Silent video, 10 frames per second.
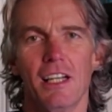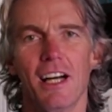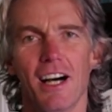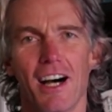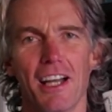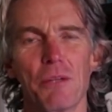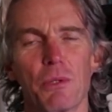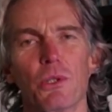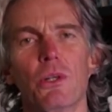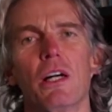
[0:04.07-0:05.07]
Here
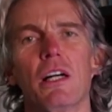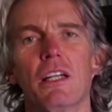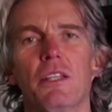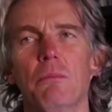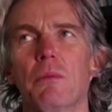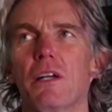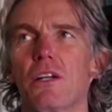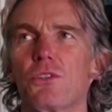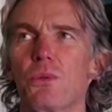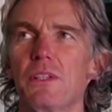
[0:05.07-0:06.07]
we go,
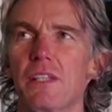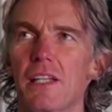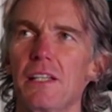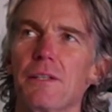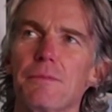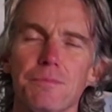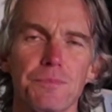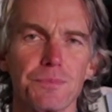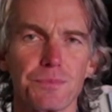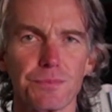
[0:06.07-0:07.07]
number 29,
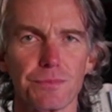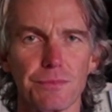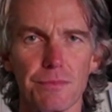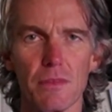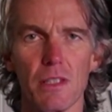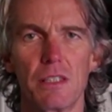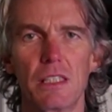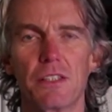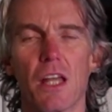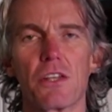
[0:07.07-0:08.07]

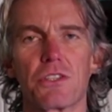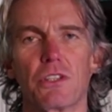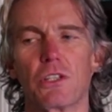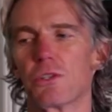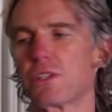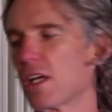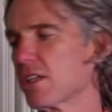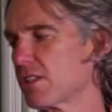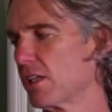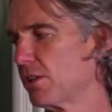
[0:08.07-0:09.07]
the Darkness to Light
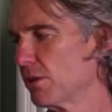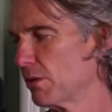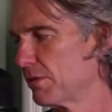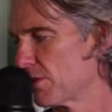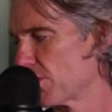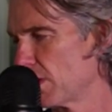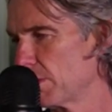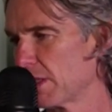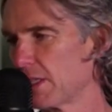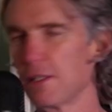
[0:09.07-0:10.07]
Godcast. Thank you all for
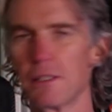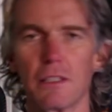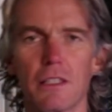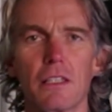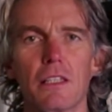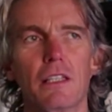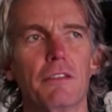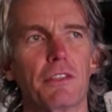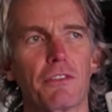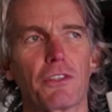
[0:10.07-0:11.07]
joining me again,
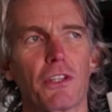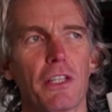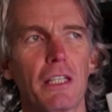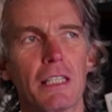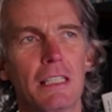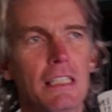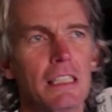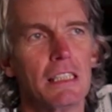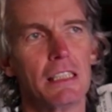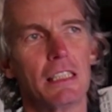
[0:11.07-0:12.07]
if you're returning.
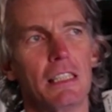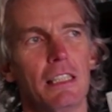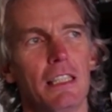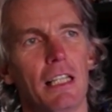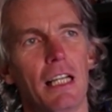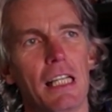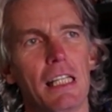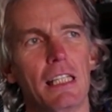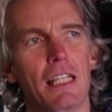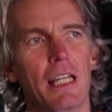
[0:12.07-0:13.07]

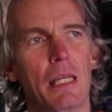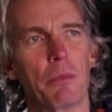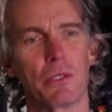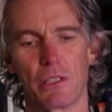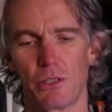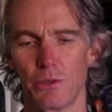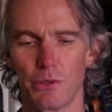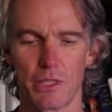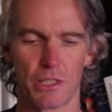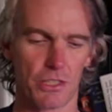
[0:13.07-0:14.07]
Anybody
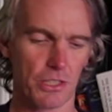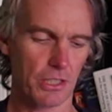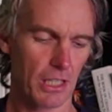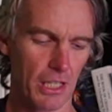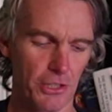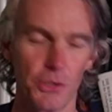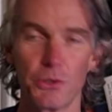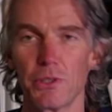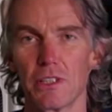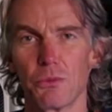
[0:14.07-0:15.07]
who is new
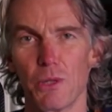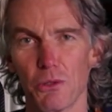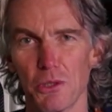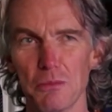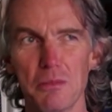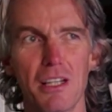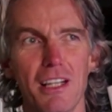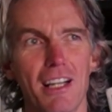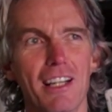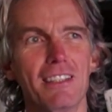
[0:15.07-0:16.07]
to it, welcome.
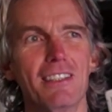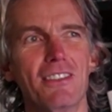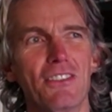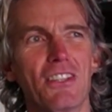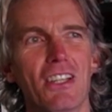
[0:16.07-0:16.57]
And